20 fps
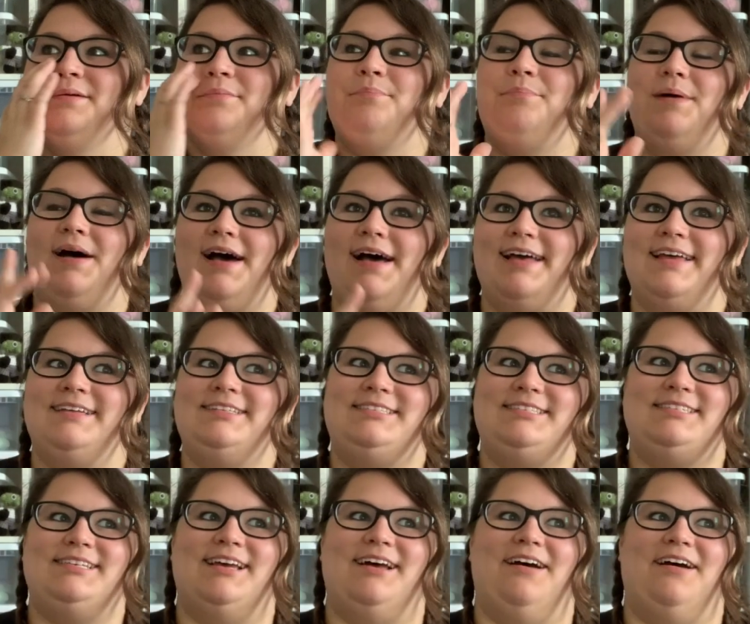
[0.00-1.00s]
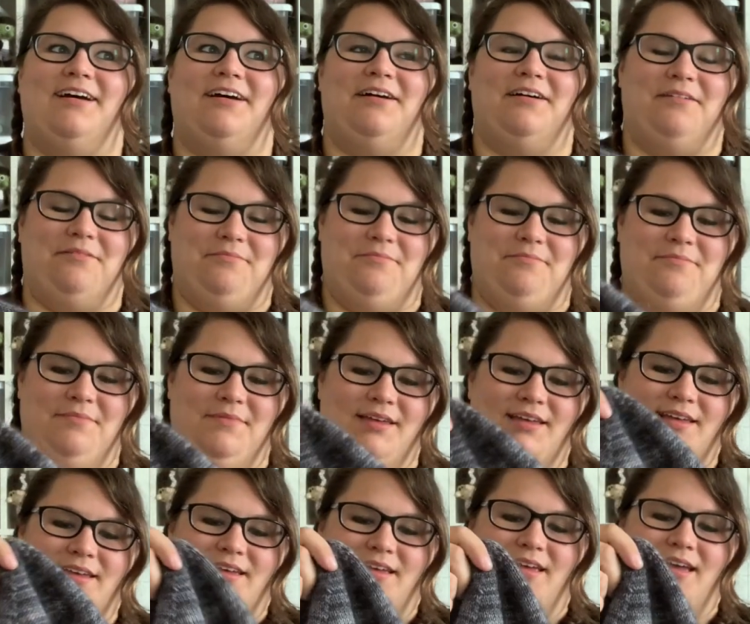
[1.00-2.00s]
But
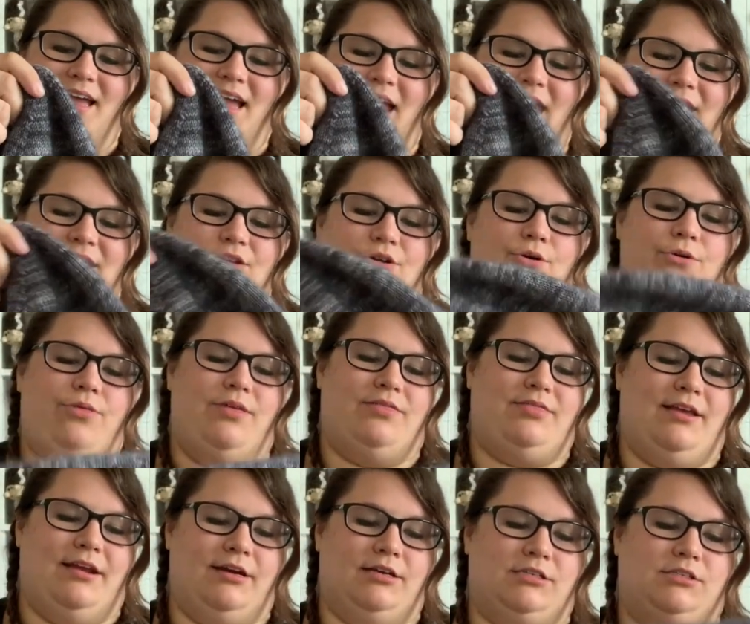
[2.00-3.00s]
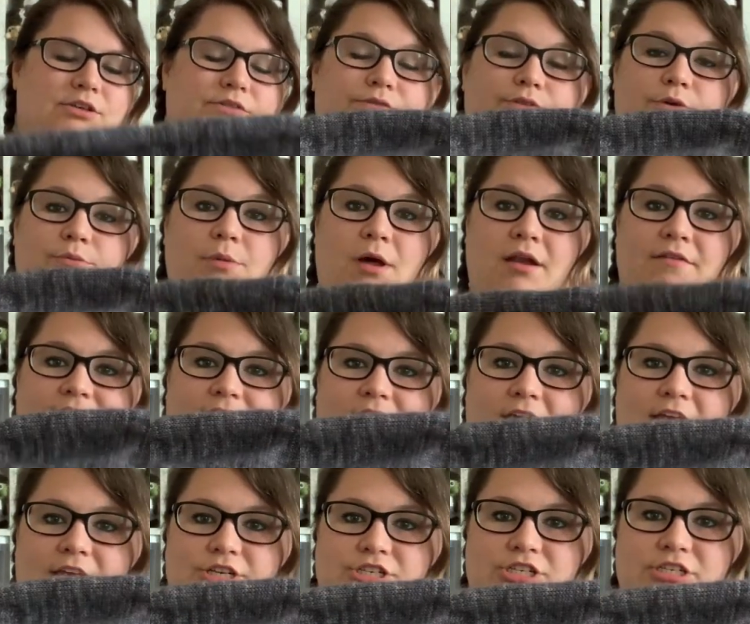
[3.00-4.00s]
I know that there's a few
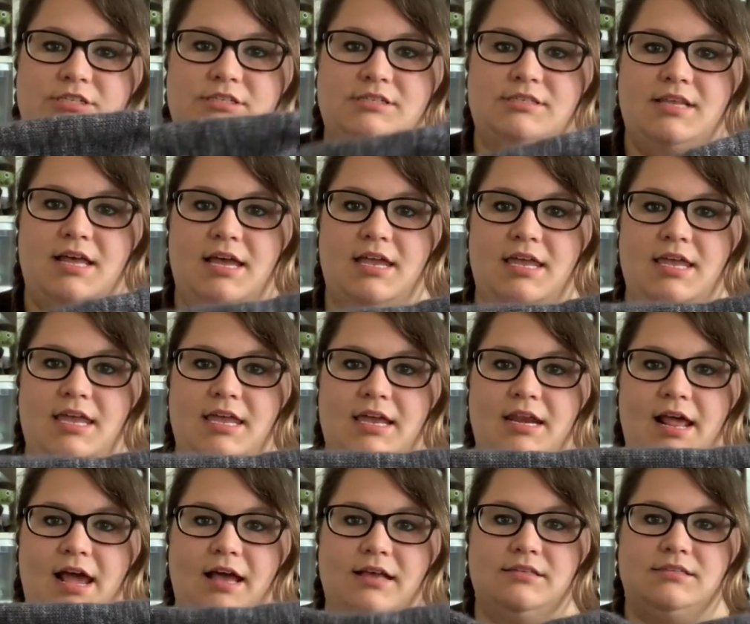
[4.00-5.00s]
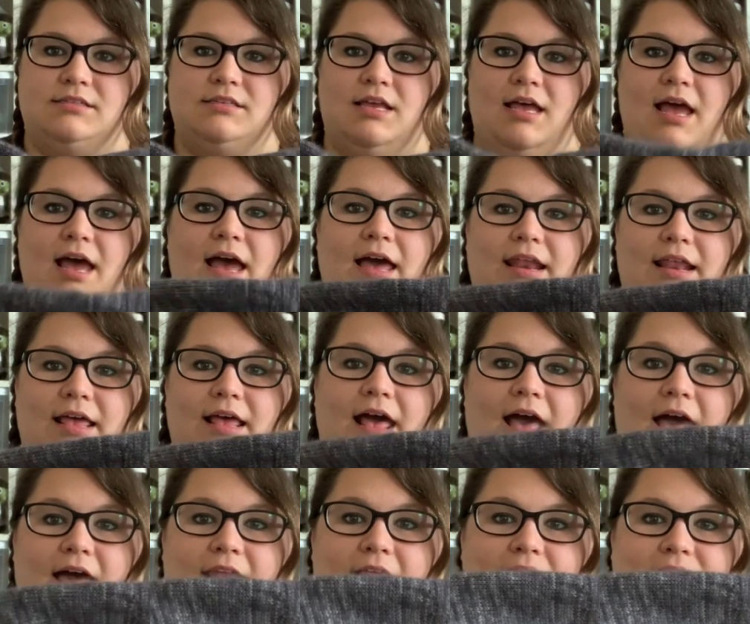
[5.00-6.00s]
modifications that he had
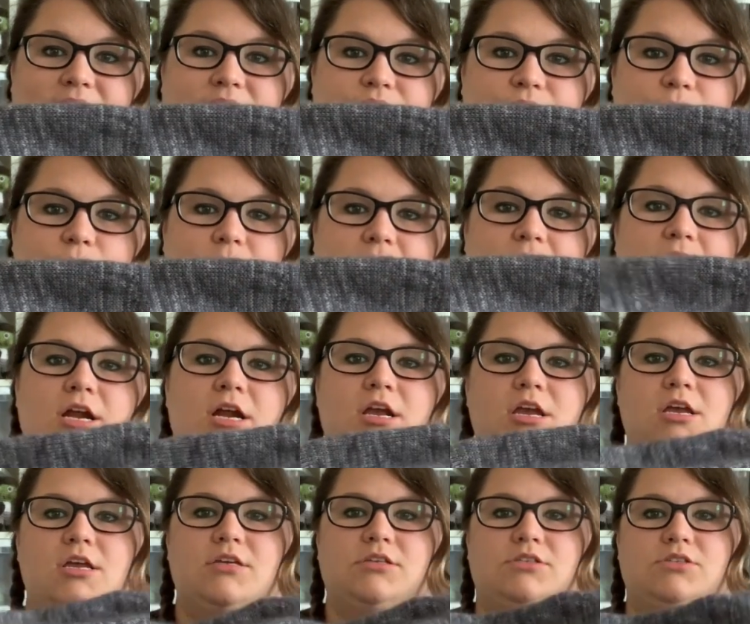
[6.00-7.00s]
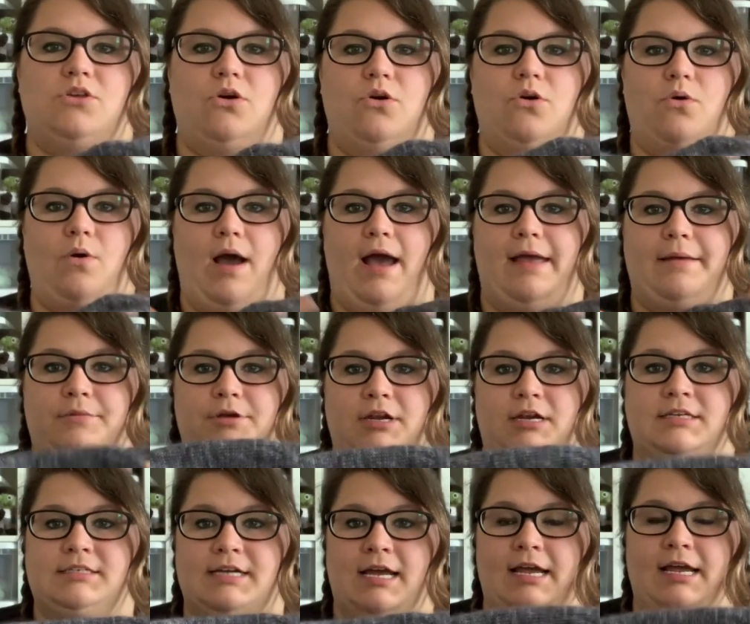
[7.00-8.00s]
asked for. So I'm going
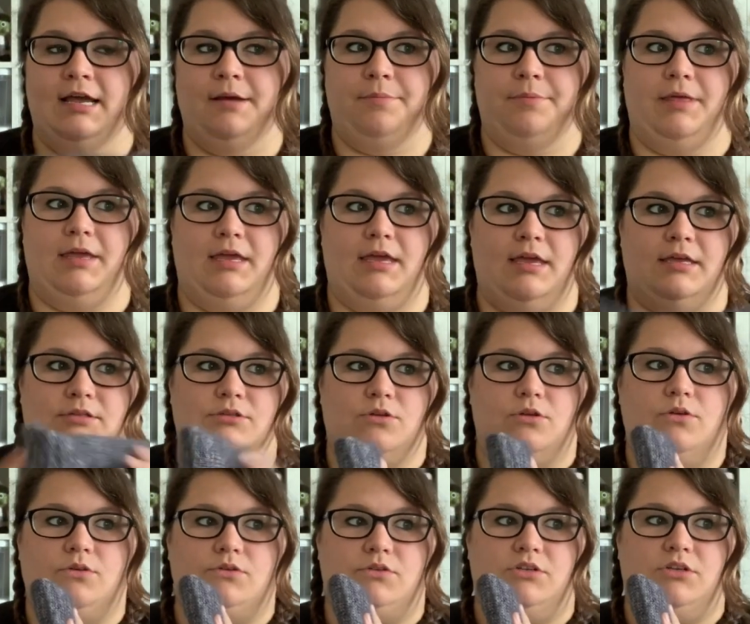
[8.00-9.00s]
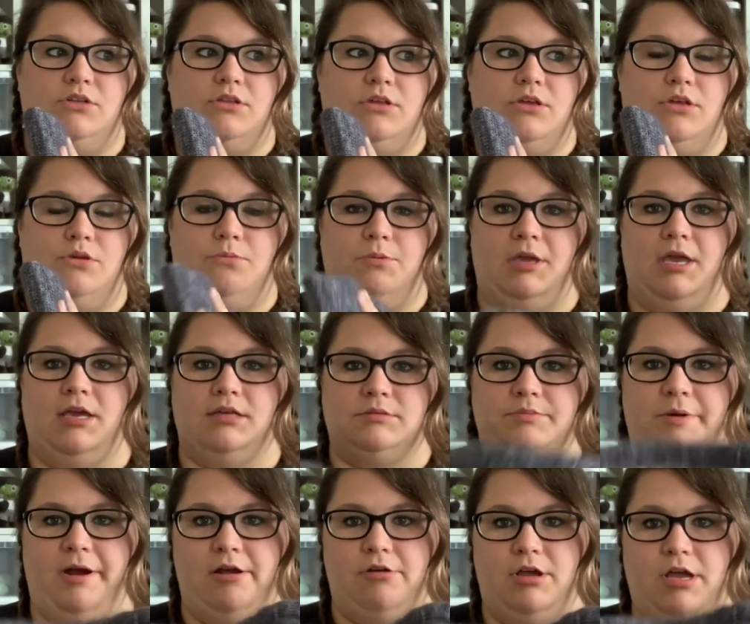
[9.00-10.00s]
to dye up like as close to the UPS
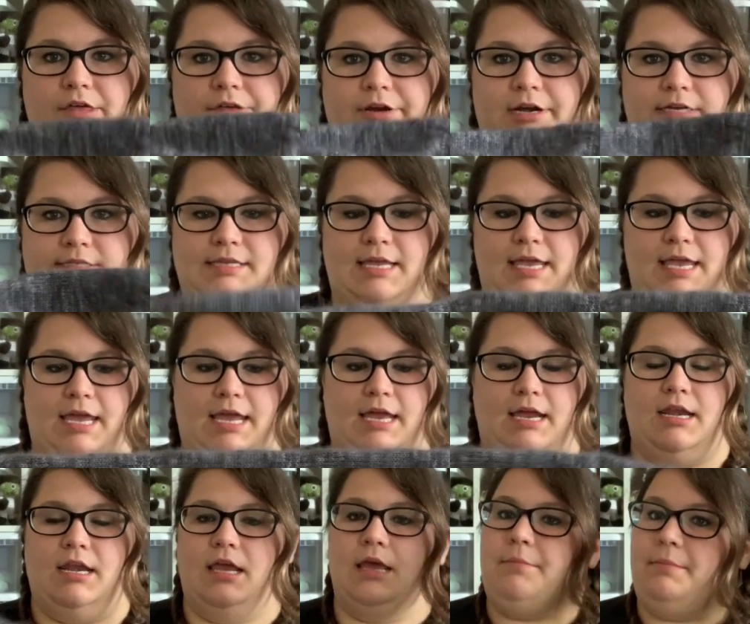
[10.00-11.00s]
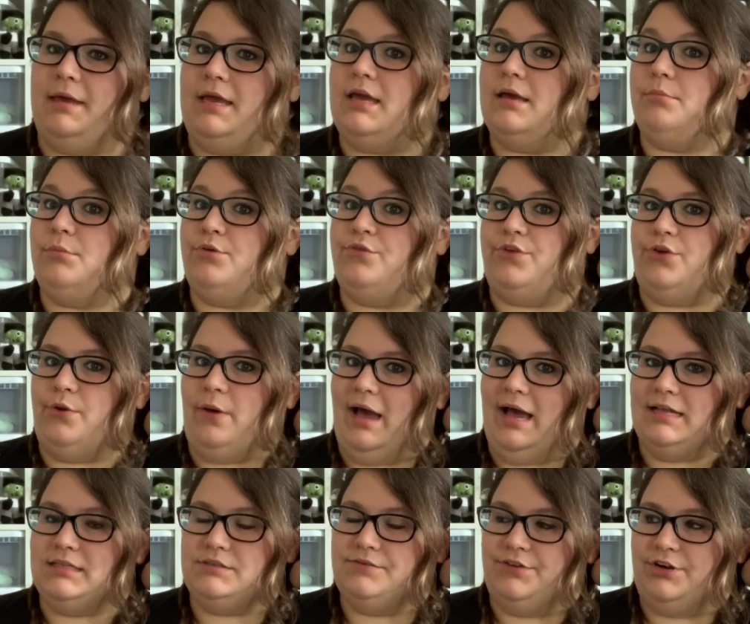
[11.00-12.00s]
brown color as I can and make him a few
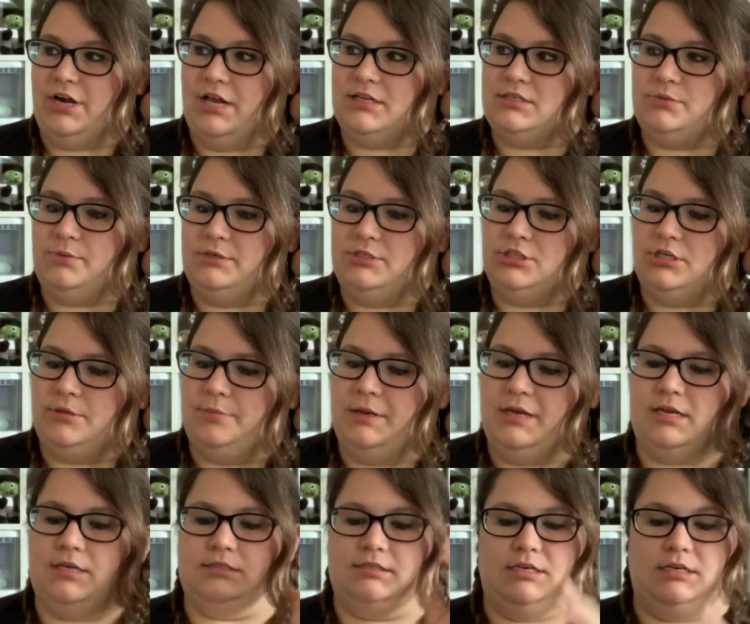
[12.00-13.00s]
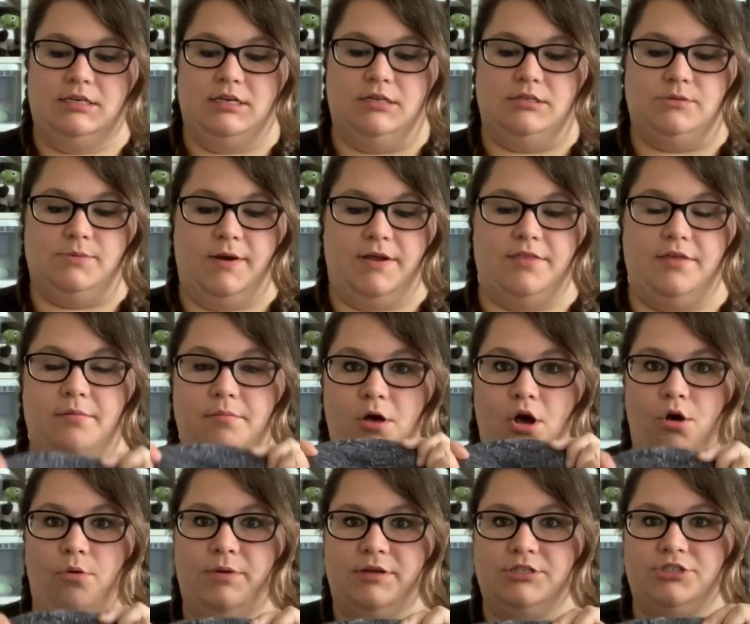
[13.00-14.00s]
hats for next winter, because he does wear them
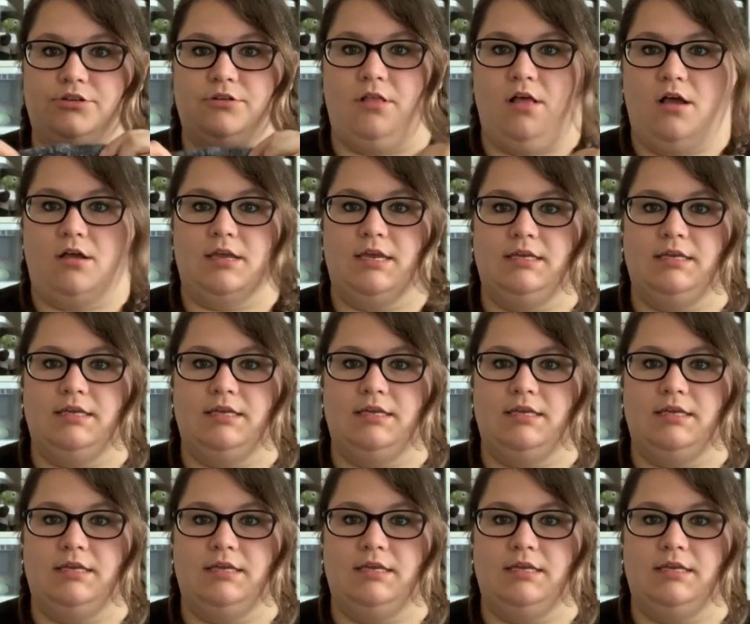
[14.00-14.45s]
all winter long.